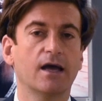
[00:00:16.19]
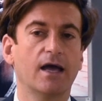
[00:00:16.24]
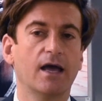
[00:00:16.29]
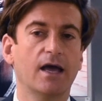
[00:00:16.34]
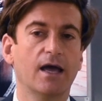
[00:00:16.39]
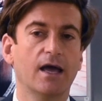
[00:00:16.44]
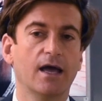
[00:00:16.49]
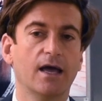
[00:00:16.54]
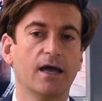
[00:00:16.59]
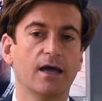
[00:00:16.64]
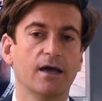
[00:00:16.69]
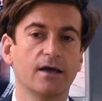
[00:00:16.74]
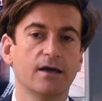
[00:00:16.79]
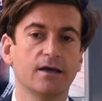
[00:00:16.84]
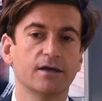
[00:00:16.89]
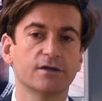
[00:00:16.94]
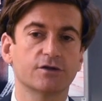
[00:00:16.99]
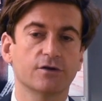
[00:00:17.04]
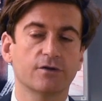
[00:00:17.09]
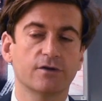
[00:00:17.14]
Uh,
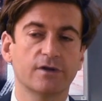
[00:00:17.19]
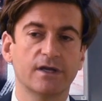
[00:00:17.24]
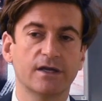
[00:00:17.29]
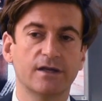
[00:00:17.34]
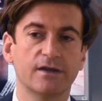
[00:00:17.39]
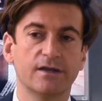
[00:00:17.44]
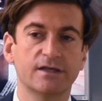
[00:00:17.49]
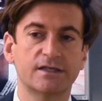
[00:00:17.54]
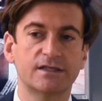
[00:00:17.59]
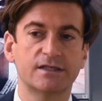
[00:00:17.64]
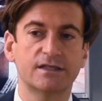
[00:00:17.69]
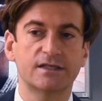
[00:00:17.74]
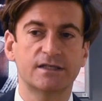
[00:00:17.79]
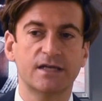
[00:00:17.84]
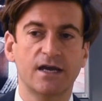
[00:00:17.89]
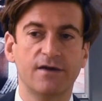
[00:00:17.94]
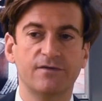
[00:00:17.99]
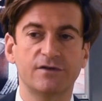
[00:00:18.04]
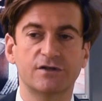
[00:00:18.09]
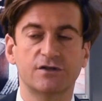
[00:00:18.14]
so the, the,
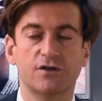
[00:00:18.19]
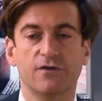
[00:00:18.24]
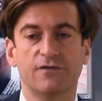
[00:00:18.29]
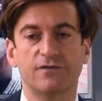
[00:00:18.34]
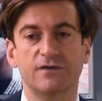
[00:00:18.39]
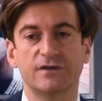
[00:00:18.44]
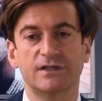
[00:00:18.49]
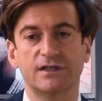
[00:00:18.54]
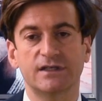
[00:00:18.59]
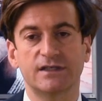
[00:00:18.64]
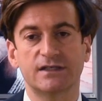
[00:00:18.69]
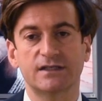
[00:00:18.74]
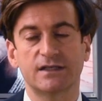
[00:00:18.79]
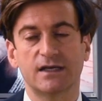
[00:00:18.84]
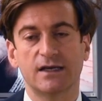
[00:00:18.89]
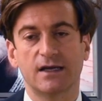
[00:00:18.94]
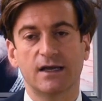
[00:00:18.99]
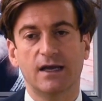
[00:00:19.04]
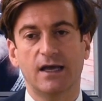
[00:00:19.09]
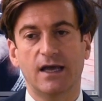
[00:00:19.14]
serviced offices
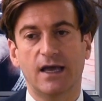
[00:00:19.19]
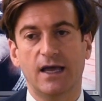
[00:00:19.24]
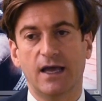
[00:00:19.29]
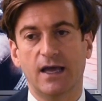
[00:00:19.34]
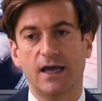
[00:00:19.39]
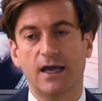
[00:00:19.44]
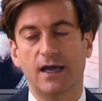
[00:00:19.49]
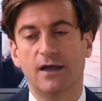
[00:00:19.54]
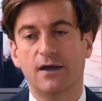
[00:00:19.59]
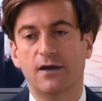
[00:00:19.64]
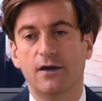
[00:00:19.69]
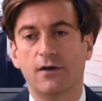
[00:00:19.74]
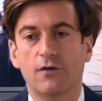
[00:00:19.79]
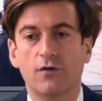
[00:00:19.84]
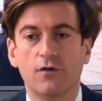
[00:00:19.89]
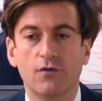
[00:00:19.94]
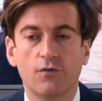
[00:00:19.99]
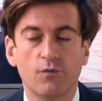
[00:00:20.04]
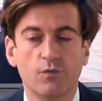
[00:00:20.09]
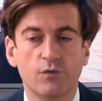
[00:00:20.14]
uh,
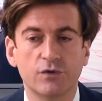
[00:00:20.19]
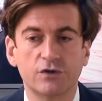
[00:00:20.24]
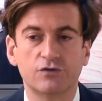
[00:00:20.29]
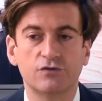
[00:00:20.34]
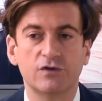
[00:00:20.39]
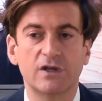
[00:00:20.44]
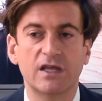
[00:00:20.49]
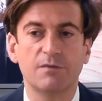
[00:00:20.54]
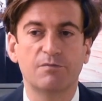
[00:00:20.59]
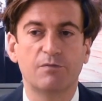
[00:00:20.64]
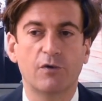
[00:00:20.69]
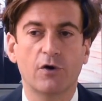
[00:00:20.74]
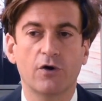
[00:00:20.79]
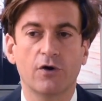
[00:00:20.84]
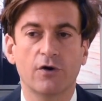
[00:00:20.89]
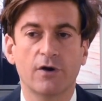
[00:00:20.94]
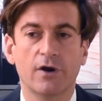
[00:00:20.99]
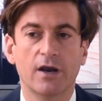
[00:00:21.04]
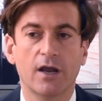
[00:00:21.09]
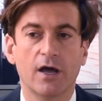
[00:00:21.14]
was really
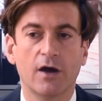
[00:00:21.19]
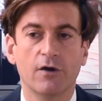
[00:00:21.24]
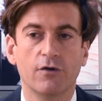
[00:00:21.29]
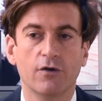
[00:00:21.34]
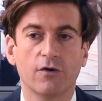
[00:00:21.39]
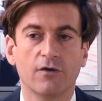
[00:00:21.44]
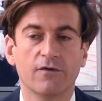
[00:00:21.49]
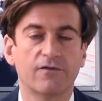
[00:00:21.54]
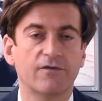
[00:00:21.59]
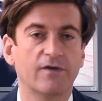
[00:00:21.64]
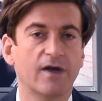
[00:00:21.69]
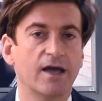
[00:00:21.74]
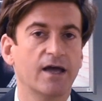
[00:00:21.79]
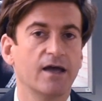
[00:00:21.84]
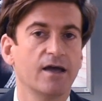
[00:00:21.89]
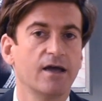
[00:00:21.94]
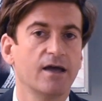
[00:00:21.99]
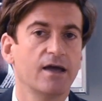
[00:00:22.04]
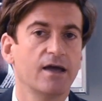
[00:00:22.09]
born out of uh, uh,